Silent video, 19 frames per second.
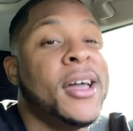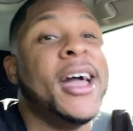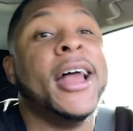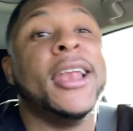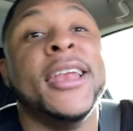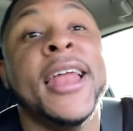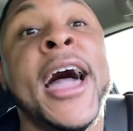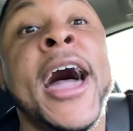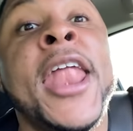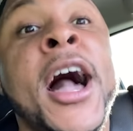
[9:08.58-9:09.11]

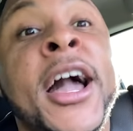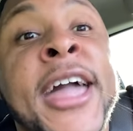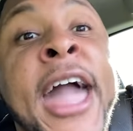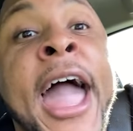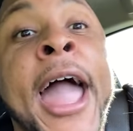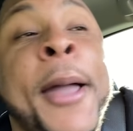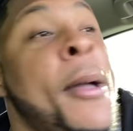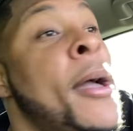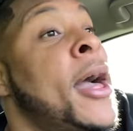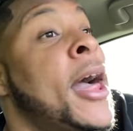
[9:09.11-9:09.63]
Atlanta
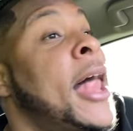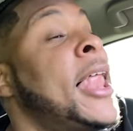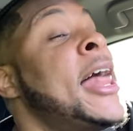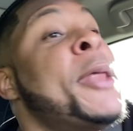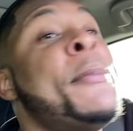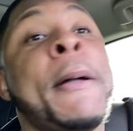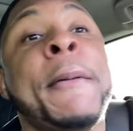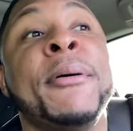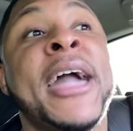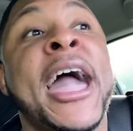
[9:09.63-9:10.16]

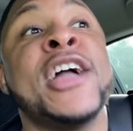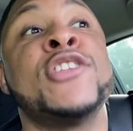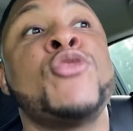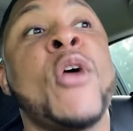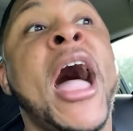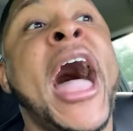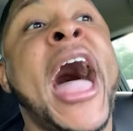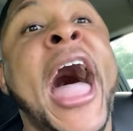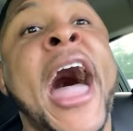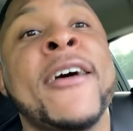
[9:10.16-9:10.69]
people can't
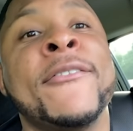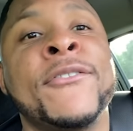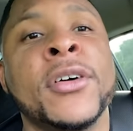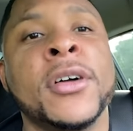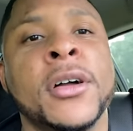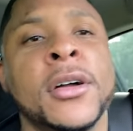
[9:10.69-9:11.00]
drive!